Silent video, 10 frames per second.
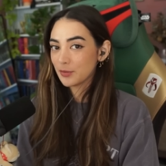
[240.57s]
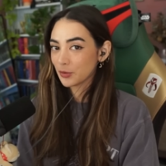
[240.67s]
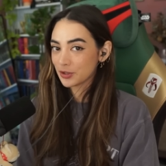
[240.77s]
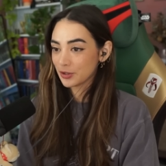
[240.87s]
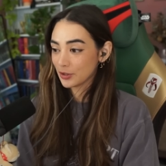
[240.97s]

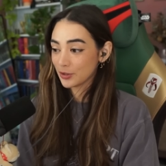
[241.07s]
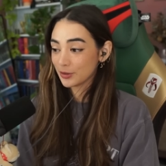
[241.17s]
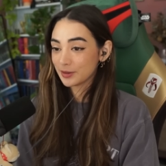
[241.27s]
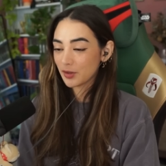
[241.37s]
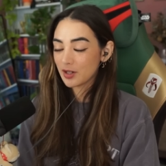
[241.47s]
wants to
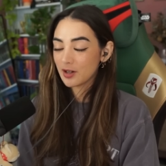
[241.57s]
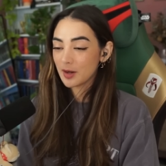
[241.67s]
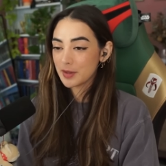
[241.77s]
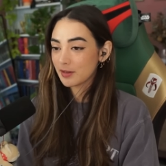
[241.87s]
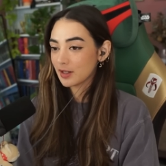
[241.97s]
do.
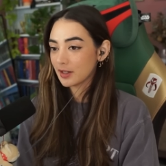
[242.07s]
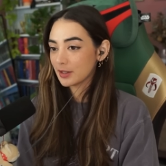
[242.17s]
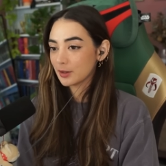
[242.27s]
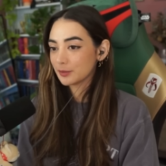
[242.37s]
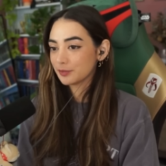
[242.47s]
Can't be
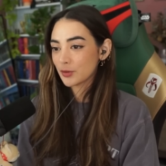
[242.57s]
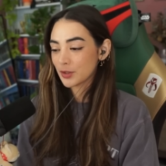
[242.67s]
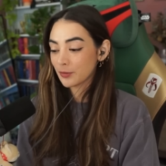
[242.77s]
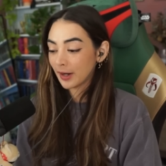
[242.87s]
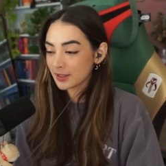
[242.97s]
relied on.
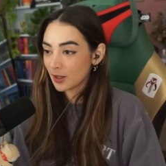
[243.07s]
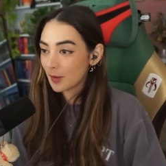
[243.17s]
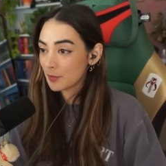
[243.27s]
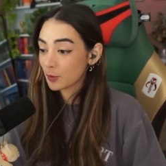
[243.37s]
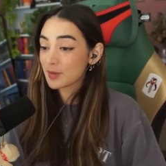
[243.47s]
Trying to raise an
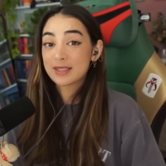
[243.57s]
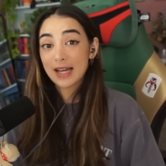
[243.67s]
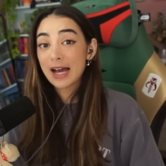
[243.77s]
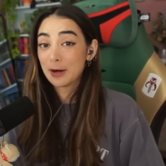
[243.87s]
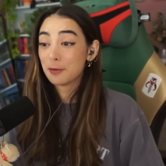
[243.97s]
army for
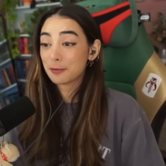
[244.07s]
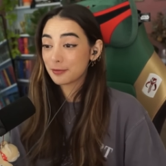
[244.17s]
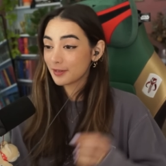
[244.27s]
himself,